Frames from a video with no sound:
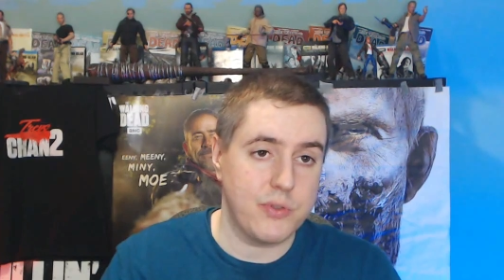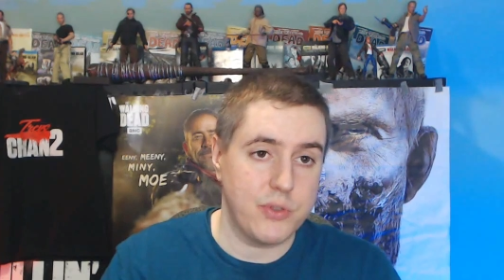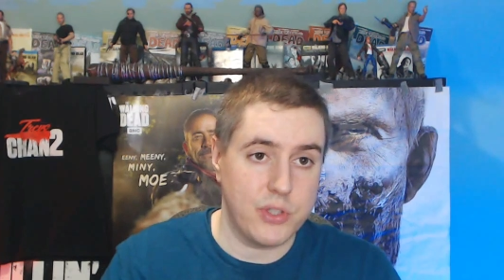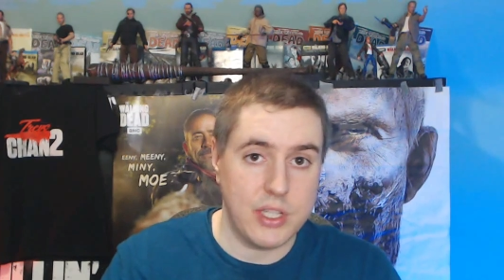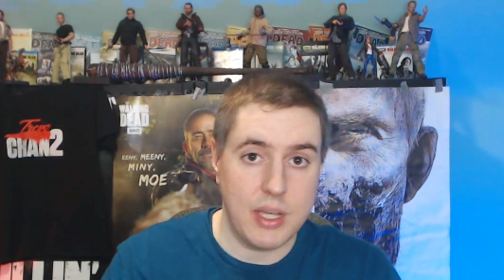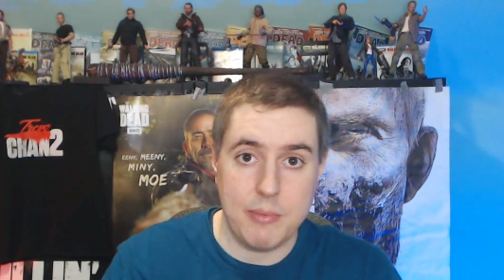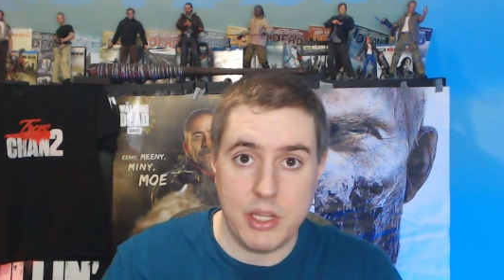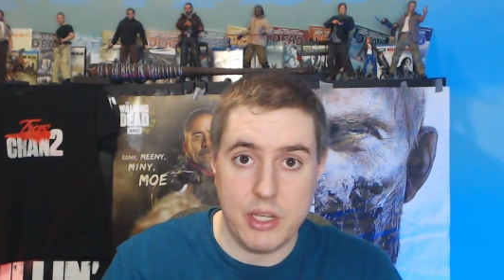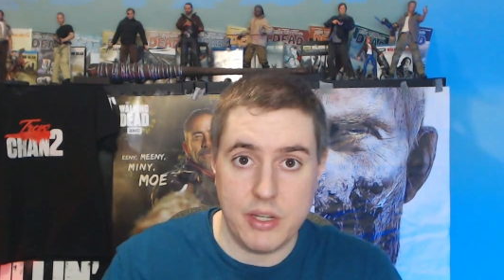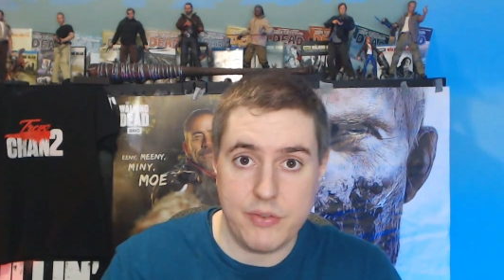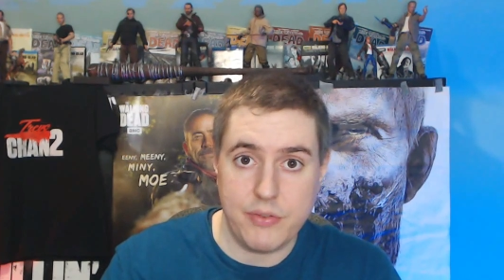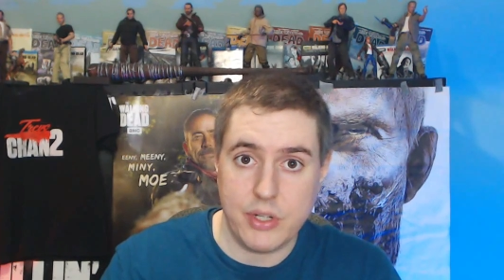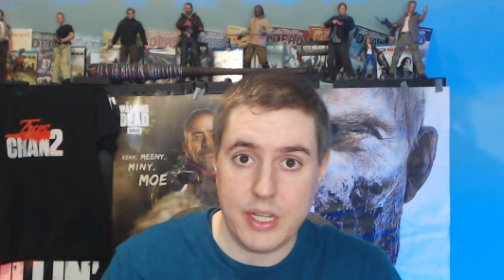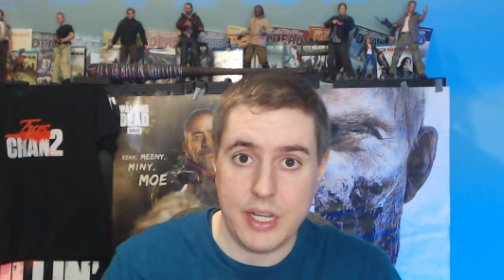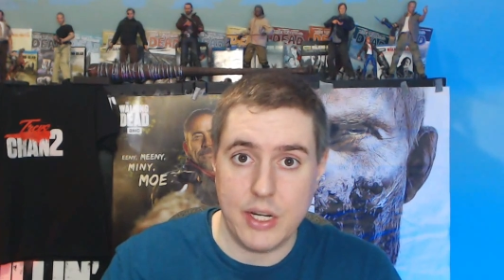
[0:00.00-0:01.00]
for some of the
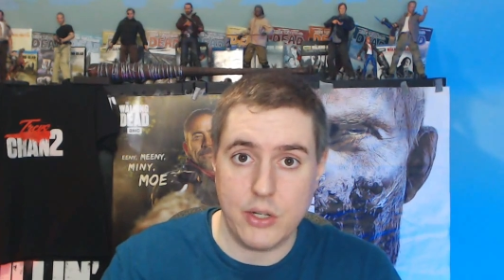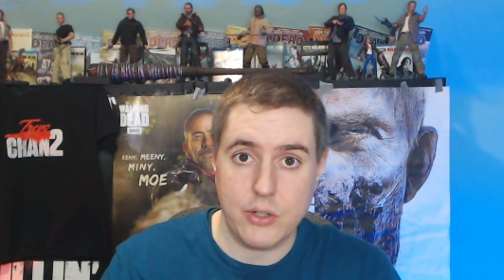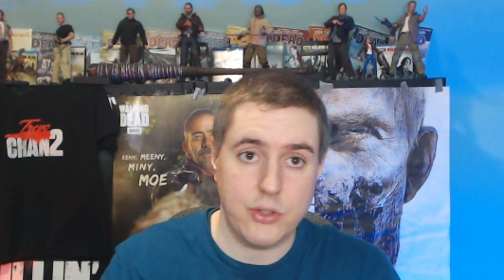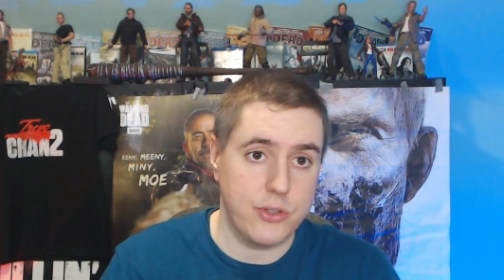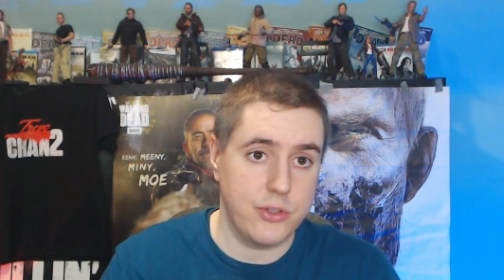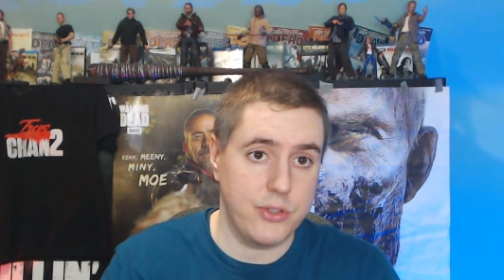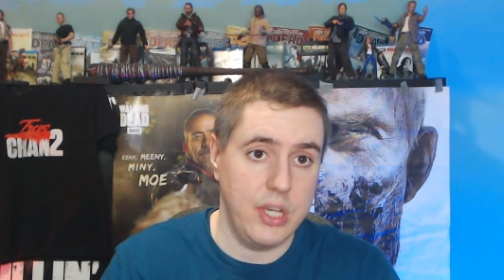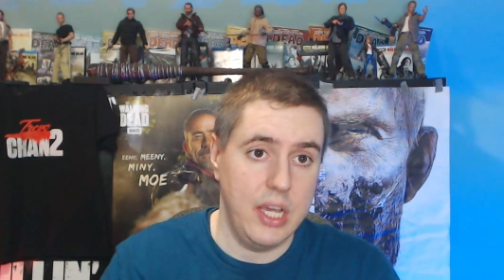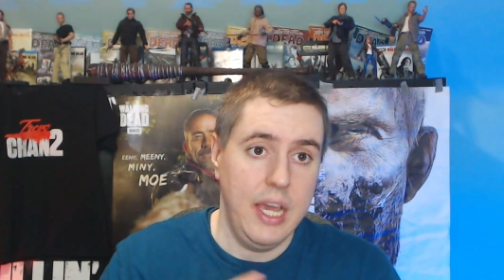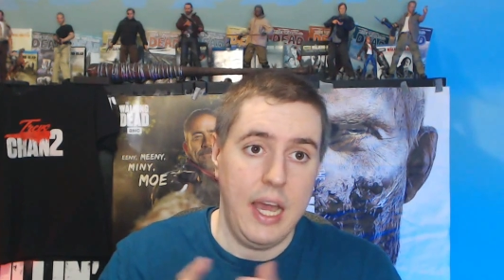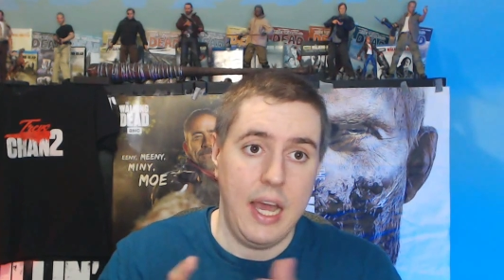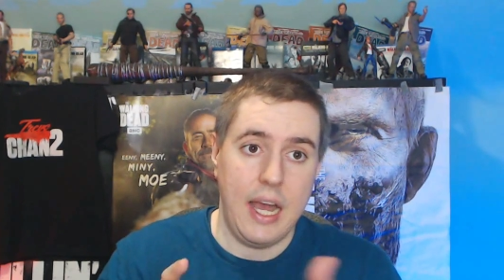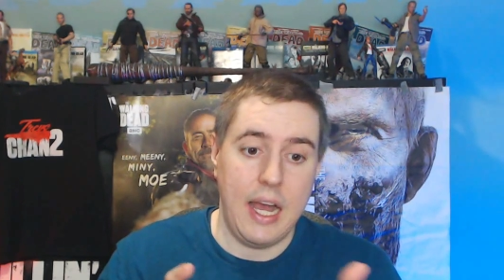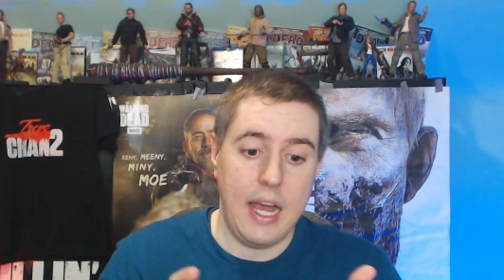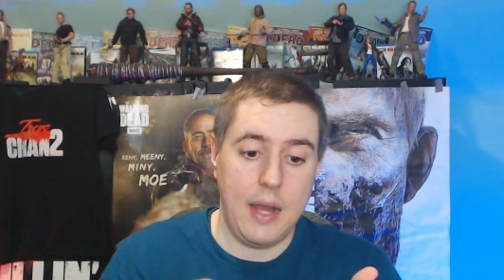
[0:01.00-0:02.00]
different characters.
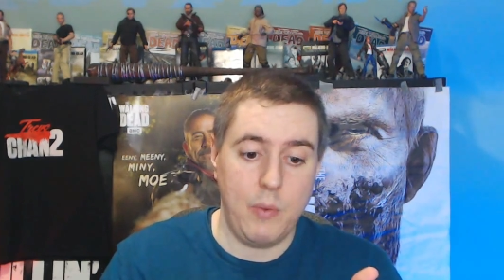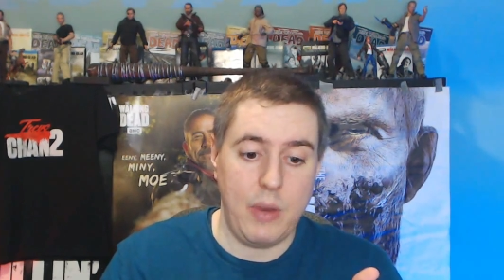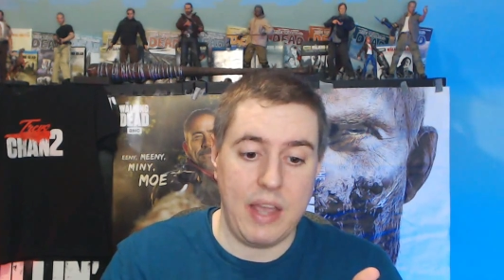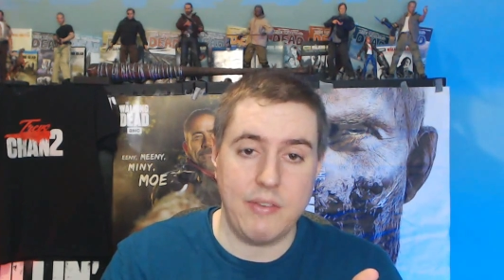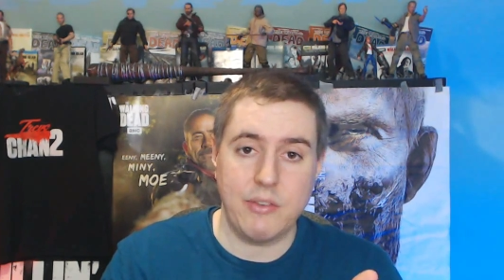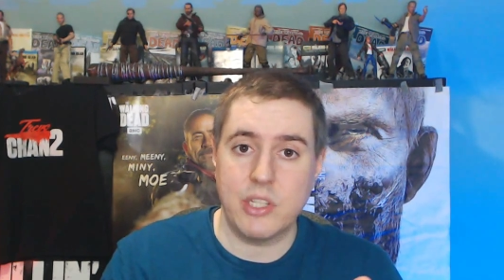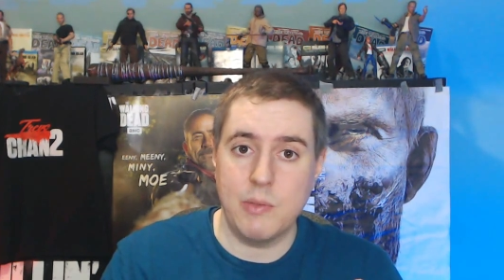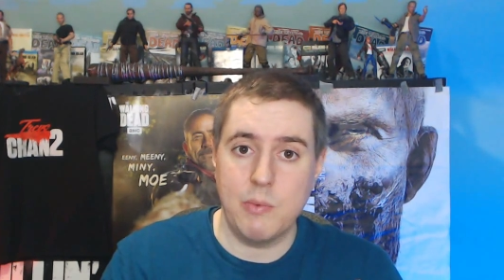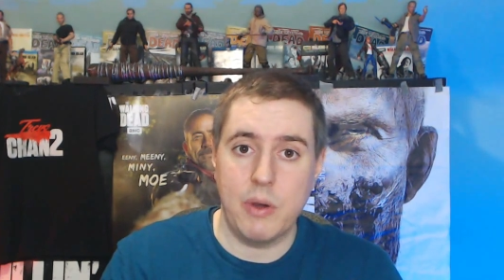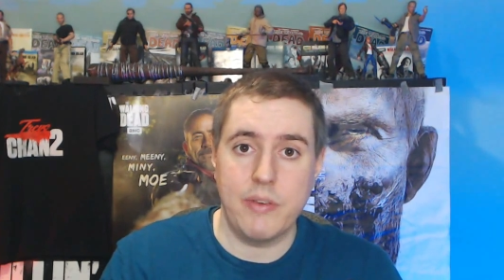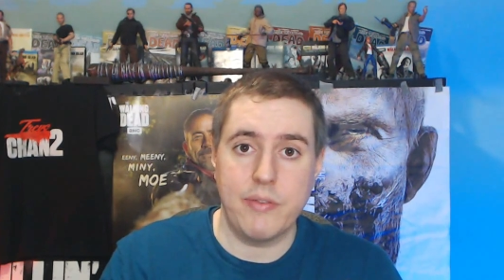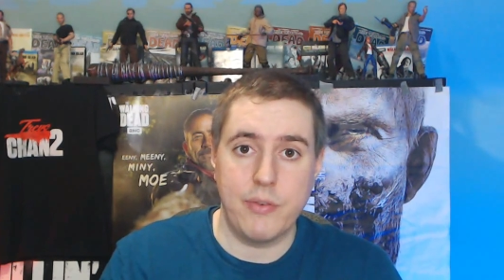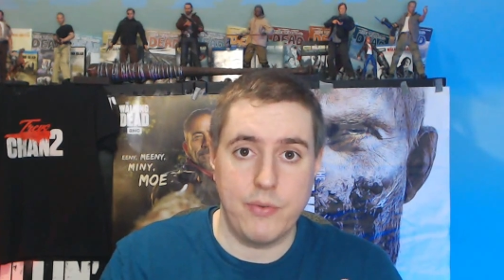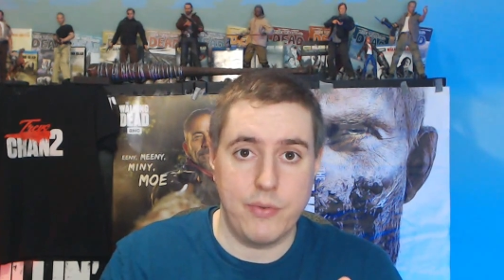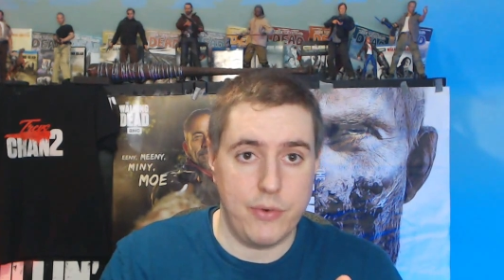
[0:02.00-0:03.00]
Uh, we haven't seen one
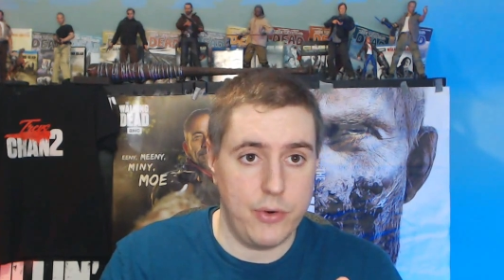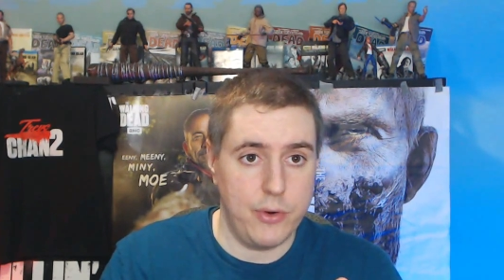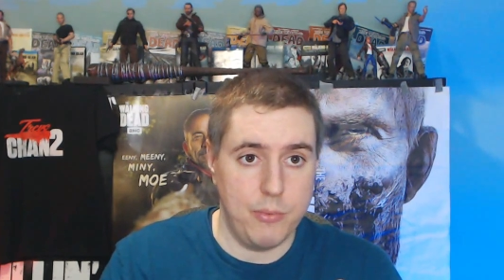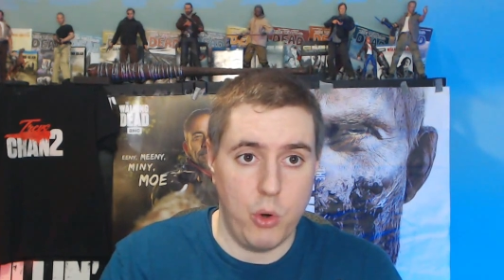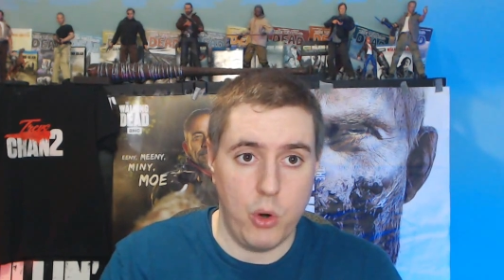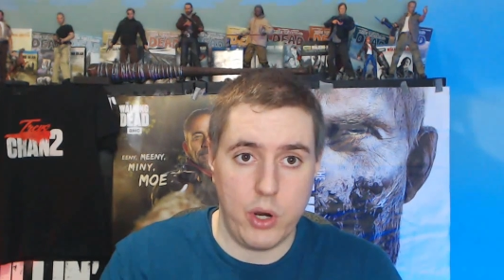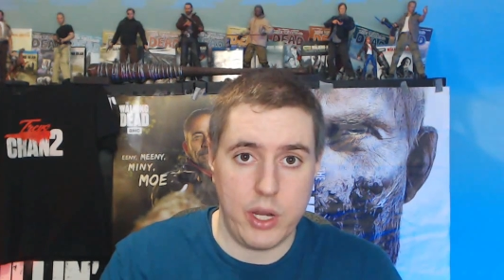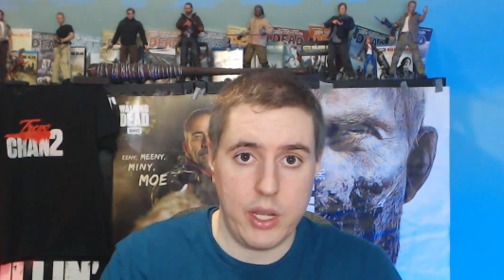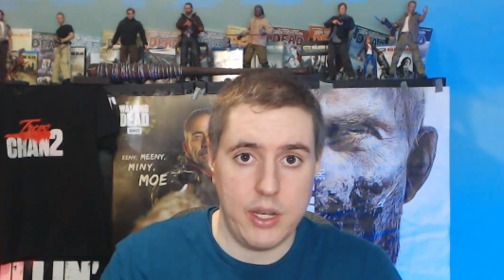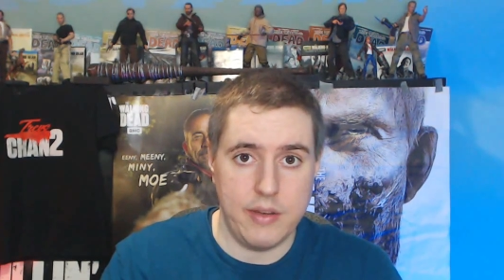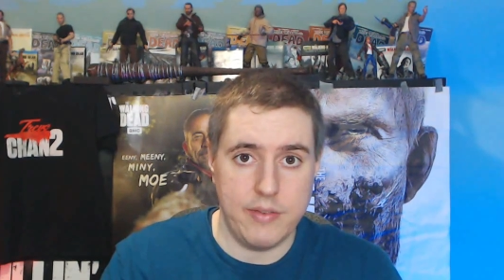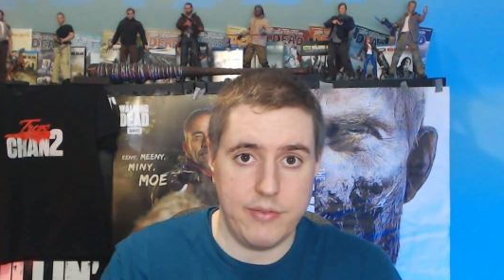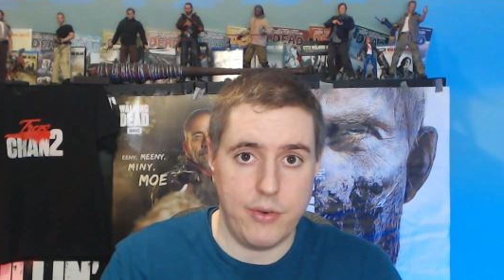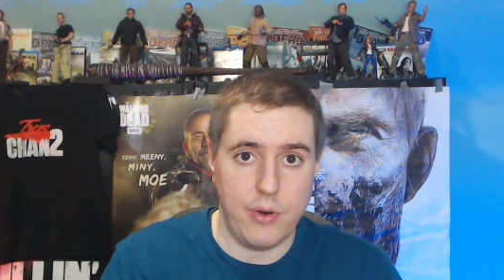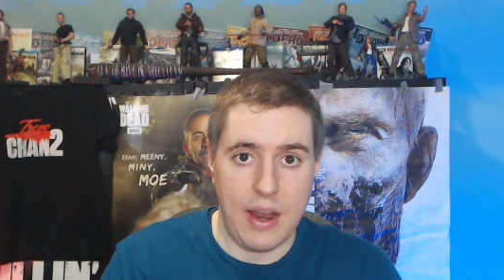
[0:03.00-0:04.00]
for Morgan
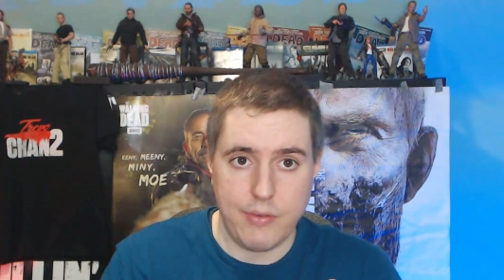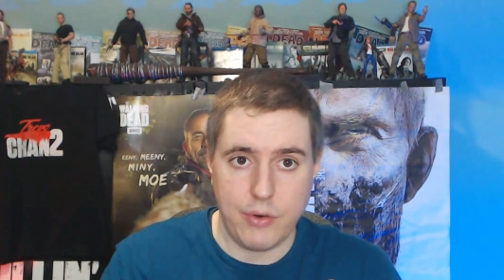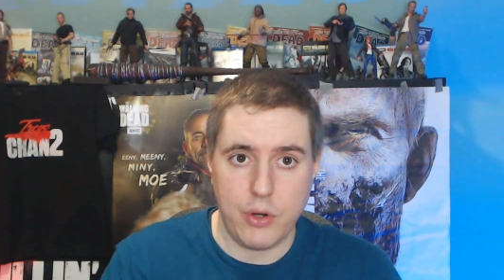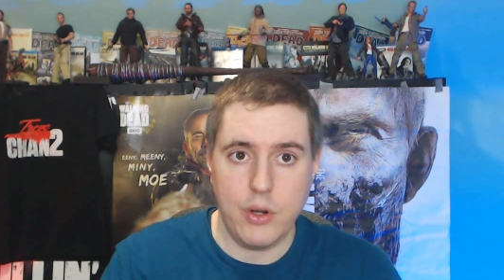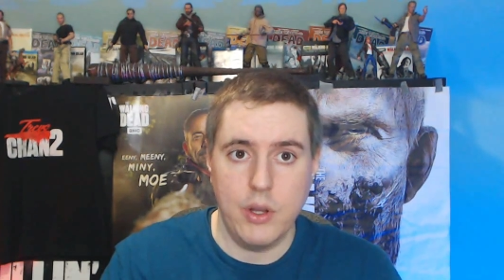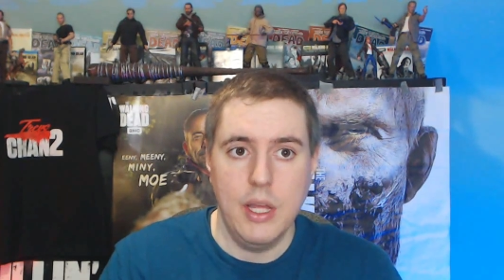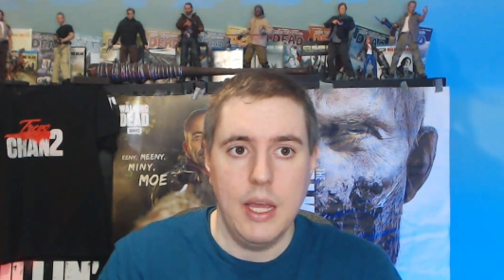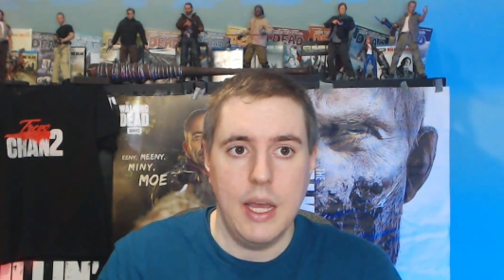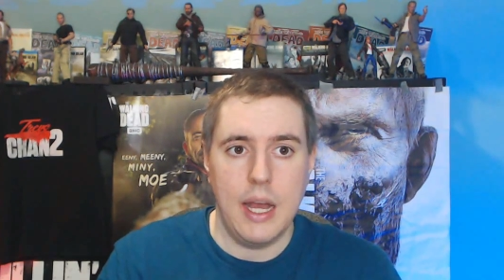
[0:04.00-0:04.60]
in forever,